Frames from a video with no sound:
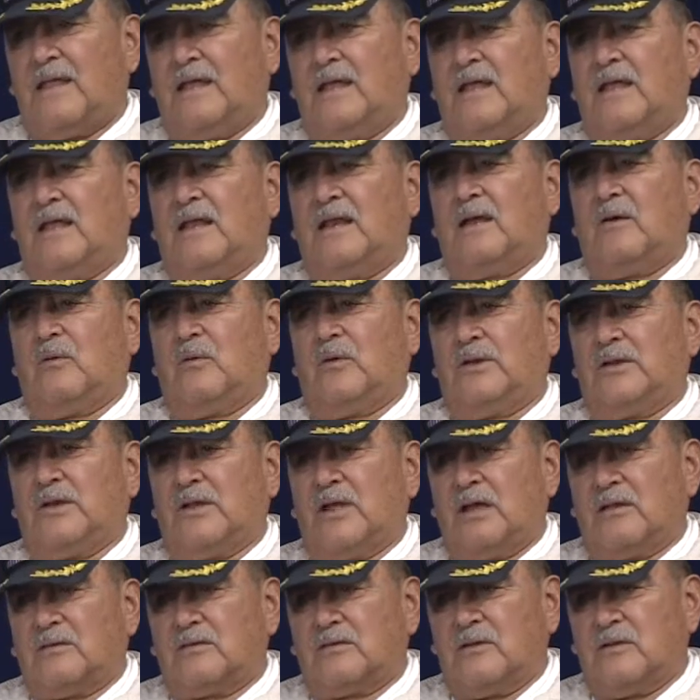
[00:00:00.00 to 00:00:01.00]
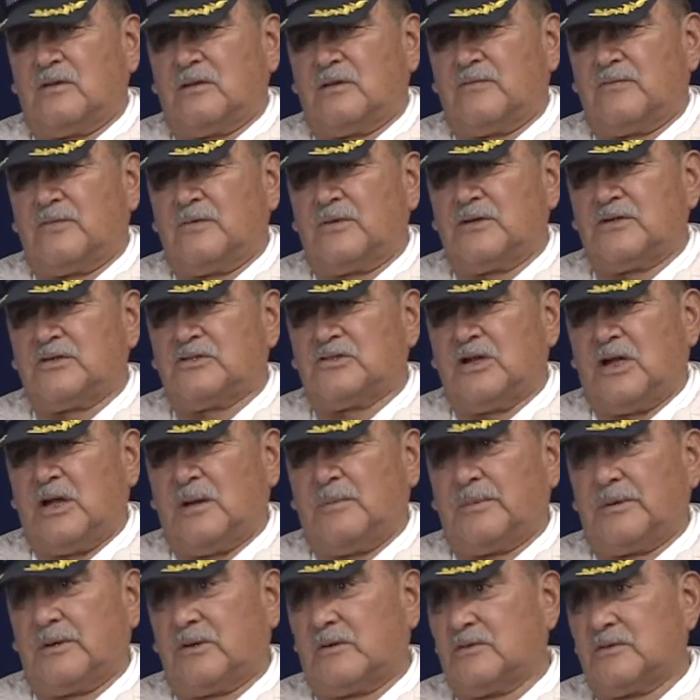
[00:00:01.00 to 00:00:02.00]
and I went out looking for a
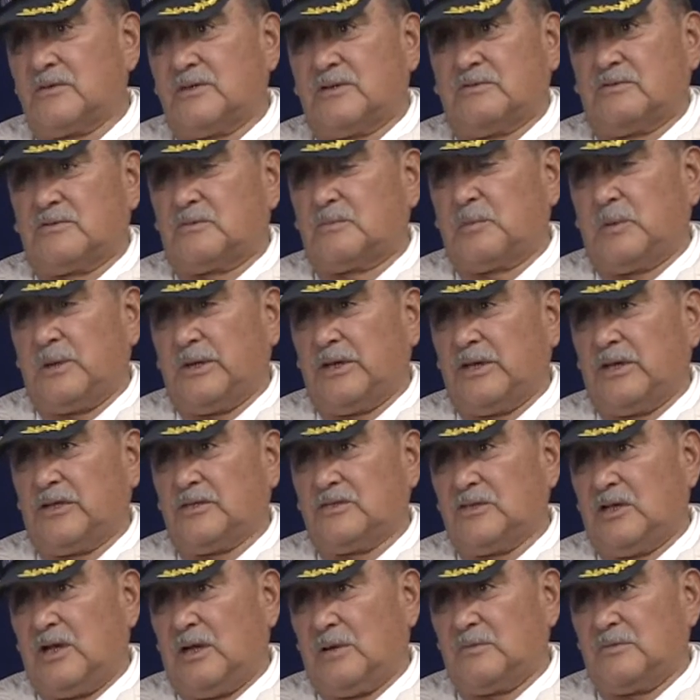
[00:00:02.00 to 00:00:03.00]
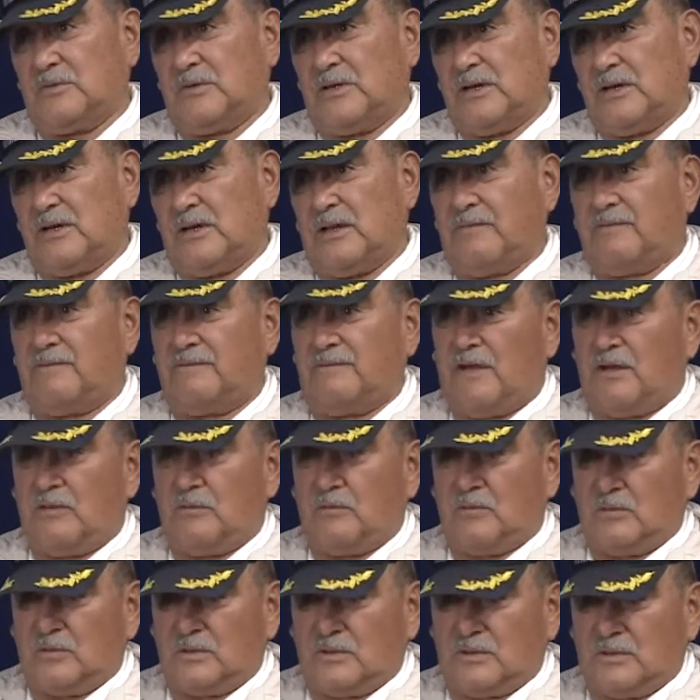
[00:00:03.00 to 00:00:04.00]
job, and of course there was plenty of jobs then, and I
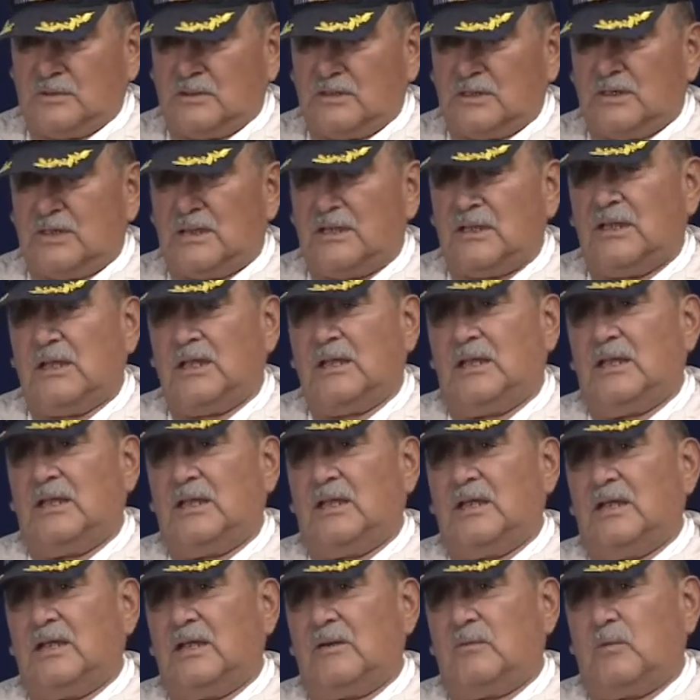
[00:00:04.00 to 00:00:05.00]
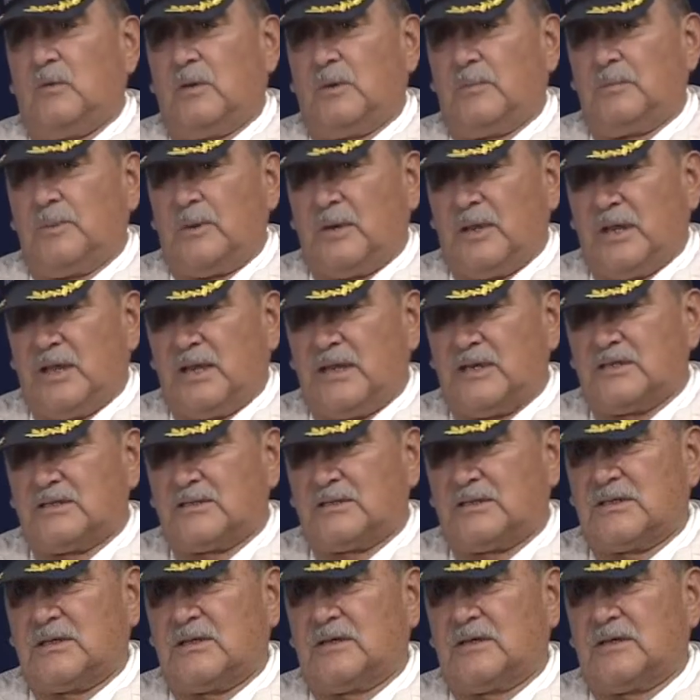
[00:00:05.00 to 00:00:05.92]
found one at one place.